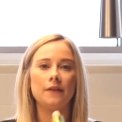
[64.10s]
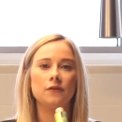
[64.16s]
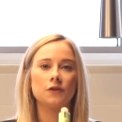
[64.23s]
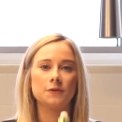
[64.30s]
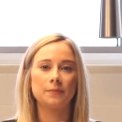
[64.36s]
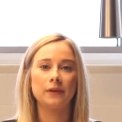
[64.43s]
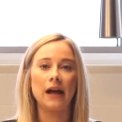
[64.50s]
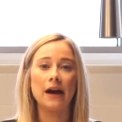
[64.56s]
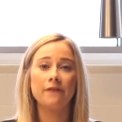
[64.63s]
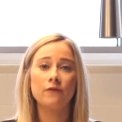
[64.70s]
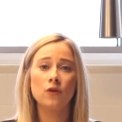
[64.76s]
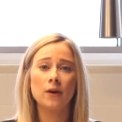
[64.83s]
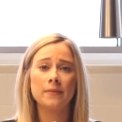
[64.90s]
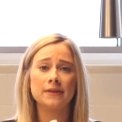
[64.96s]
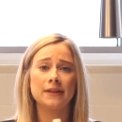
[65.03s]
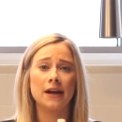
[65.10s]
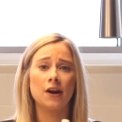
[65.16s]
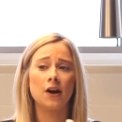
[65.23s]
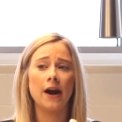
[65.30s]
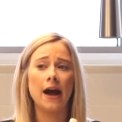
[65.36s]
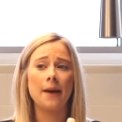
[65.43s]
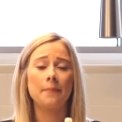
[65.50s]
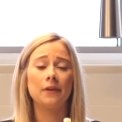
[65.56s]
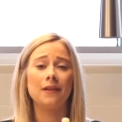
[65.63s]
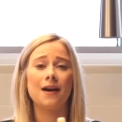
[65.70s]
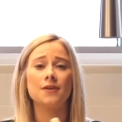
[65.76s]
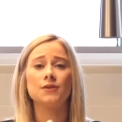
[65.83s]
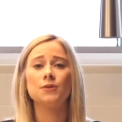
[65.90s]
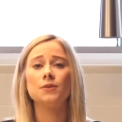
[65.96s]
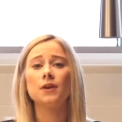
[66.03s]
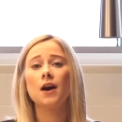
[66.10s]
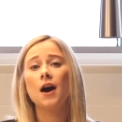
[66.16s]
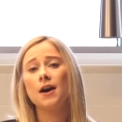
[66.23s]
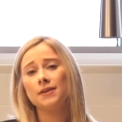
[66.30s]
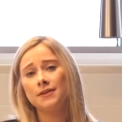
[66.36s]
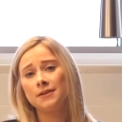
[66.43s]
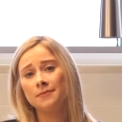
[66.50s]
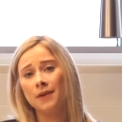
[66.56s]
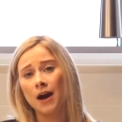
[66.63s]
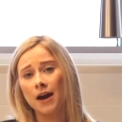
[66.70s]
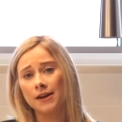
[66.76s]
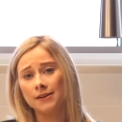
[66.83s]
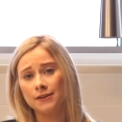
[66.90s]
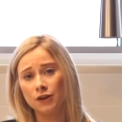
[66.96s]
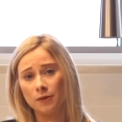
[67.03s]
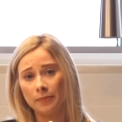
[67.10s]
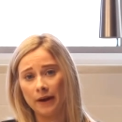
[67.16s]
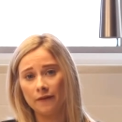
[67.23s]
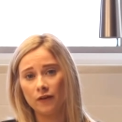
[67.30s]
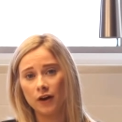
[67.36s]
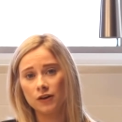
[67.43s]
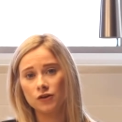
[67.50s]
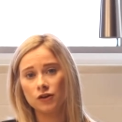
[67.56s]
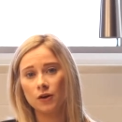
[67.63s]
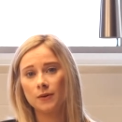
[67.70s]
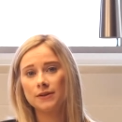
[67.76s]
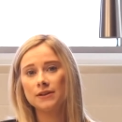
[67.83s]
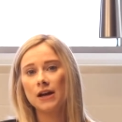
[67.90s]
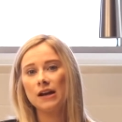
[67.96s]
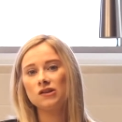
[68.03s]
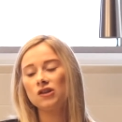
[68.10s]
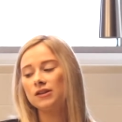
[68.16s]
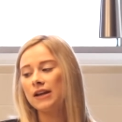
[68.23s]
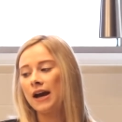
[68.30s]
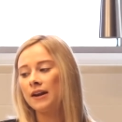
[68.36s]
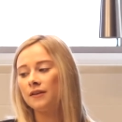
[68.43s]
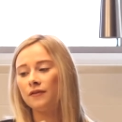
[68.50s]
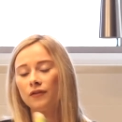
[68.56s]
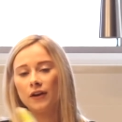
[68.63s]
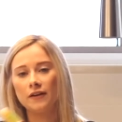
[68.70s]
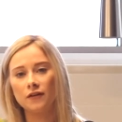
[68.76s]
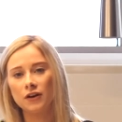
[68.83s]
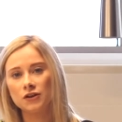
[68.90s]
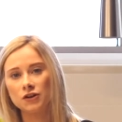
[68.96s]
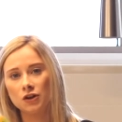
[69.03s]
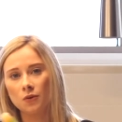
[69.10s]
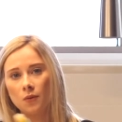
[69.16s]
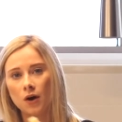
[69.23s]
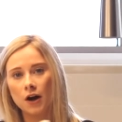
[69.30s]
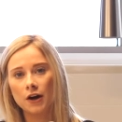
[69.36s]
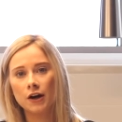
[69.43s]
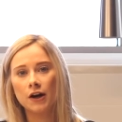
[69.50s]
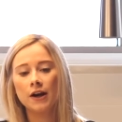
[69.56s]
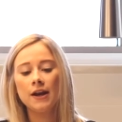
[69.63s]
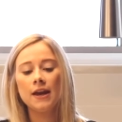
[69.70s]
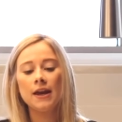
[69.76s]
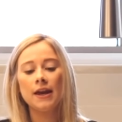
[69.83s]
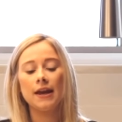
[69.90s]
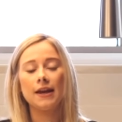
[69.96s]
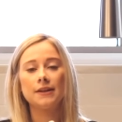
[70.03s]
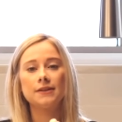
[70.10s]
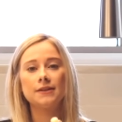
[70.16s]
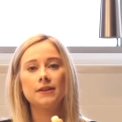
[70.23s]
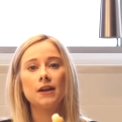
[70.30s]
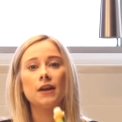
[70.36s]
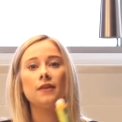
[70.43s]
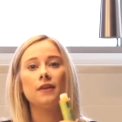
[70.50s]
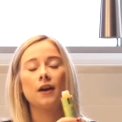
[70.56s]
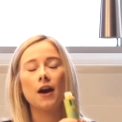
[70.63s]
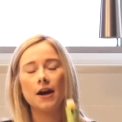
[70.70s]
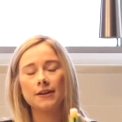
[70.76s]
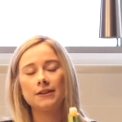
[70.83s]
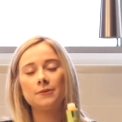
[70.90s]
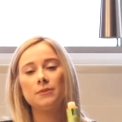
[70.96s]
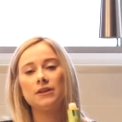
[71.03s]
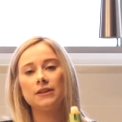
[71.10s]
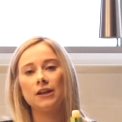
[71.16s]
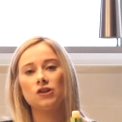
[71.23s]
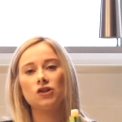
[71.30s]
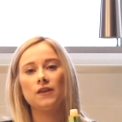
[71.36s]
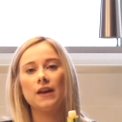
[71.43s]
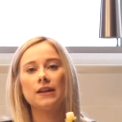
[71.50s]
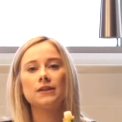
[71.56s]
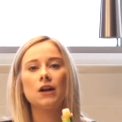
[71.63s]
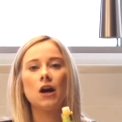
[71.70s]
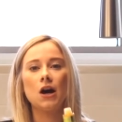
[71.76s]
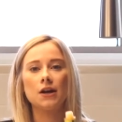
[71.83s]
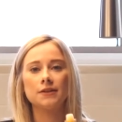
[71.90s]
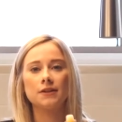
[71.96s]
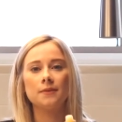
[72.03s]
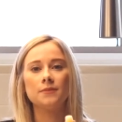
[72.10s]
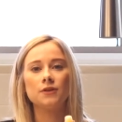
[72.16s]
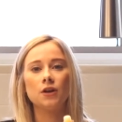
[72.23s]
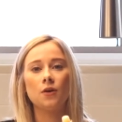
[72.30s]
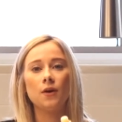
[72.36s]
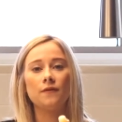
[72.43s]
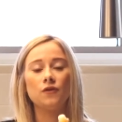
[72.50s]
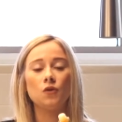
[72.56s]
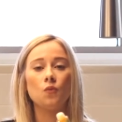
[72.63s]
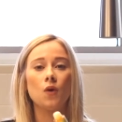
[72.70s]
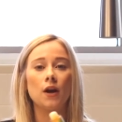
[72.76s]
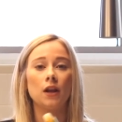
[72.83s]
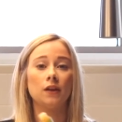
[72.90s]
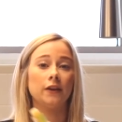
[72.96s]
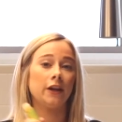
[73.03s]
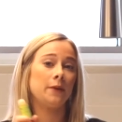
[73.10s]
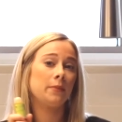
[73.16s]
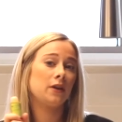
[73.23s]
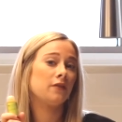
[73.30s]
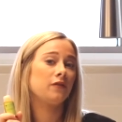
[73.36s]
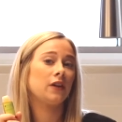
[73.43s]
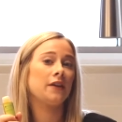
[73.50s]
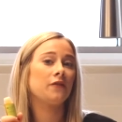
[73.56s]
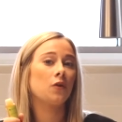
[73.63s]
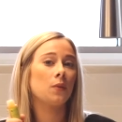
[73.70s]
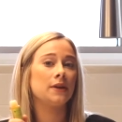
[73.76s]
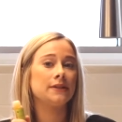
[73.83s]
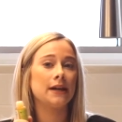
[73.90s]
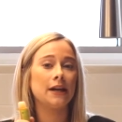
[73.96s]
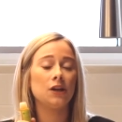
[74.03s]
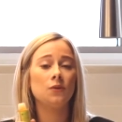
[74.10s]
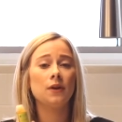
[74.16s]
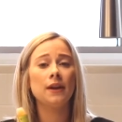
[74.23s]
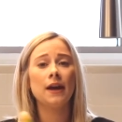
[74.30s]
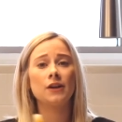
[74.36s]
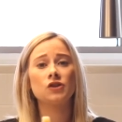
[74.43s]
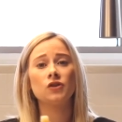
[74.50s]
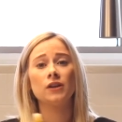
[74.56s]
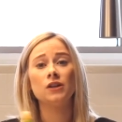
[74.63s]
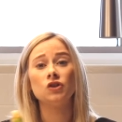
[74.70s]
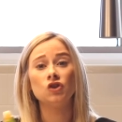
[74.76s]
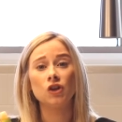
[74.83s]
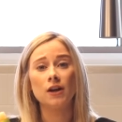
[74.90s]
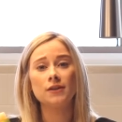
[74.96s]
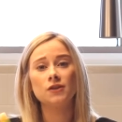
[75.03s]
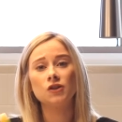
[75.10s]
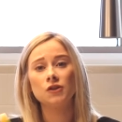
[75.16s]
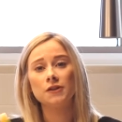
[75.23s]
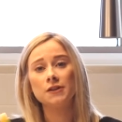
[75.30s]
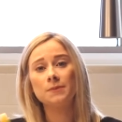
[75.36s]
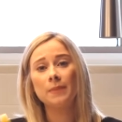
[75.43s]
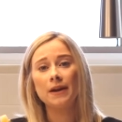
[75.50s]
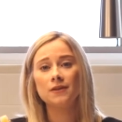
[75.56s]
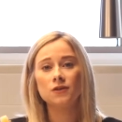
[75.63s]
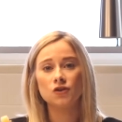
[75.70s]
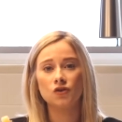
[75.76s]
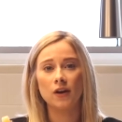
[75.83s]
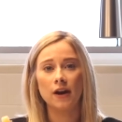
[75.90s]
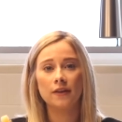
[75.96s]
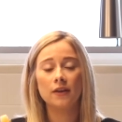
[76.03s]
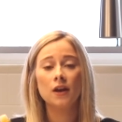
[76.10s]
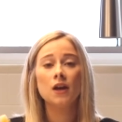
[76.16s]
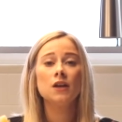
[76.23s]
LifeFuels platform is that our app allows you to customize your beverage. So it's not just adding flavor into your water, it's the customization that's awesome. So if you want a little bit of flavor one day, you can actually adjust your dispense strength.